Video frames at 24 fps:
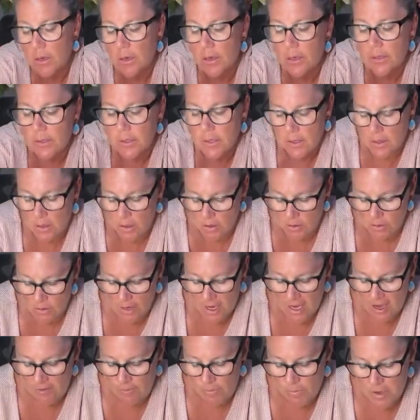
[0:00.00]
So I
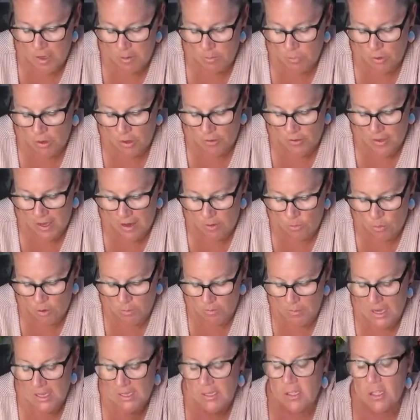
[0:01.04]
have people that will
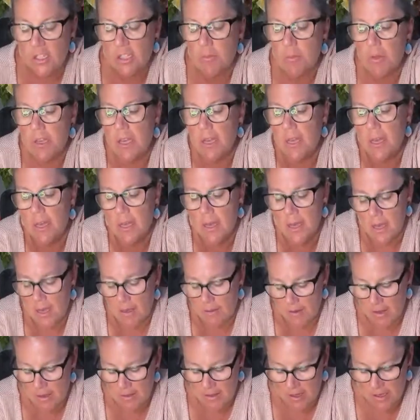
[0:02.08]
message me and
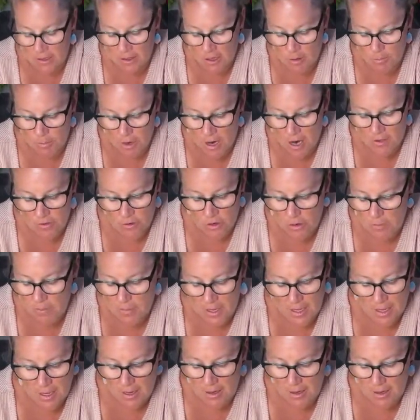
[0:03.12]
they think they're bothering me,